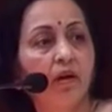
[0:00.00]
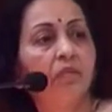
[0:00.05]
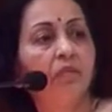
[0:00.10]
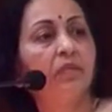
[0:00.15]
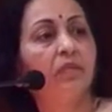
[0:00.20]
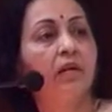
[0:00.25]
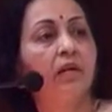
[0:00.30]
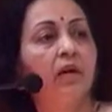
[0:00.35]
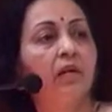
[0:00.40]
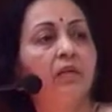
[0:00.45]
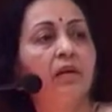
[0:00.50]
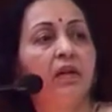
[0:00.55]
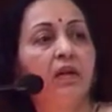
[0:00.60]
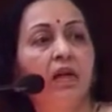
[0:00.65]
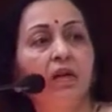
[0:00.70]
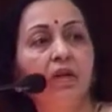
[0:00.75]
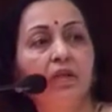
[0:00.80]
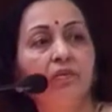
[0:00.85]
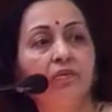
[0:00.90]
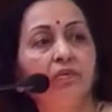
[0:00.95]
I mean,
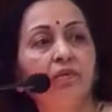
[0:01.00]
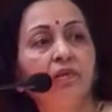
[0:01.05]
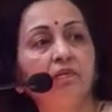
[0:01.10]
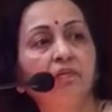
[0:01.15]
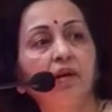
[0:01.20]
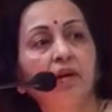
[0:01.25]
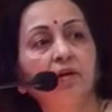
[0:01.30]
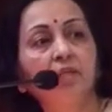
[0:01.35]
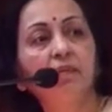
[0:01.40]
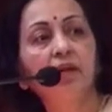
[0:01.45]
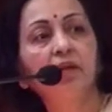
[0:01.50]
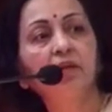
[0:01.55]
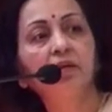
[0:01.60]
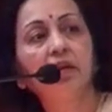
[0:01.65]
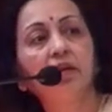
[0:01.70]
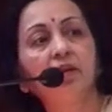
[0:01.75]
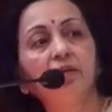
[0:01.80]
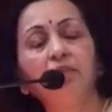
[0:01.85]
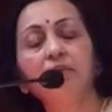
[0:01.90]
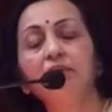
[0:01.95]
I do divide my
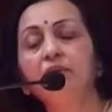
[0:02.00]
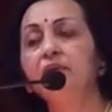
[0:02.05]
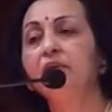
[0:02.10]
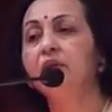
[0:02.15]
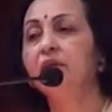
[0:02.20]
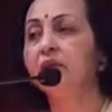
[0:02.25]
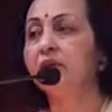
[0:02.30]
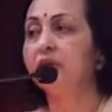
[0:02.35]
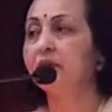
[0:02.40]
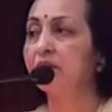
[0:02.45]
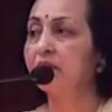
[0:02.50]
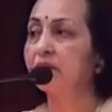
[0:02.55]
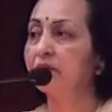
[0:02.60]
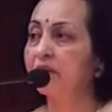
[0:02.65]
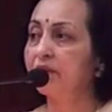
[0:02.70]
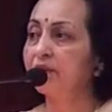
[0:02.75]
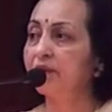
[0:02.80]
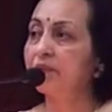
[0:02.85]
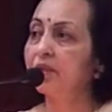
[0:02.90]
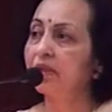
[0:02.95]
time between here and
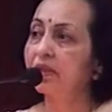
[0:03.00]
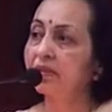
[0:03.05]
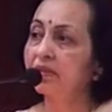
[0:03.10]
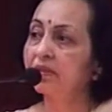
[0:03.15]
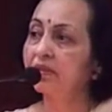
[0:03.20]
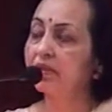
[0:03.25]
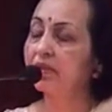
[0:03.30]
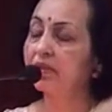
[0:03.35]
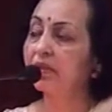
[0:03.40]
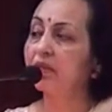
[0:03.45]
the US,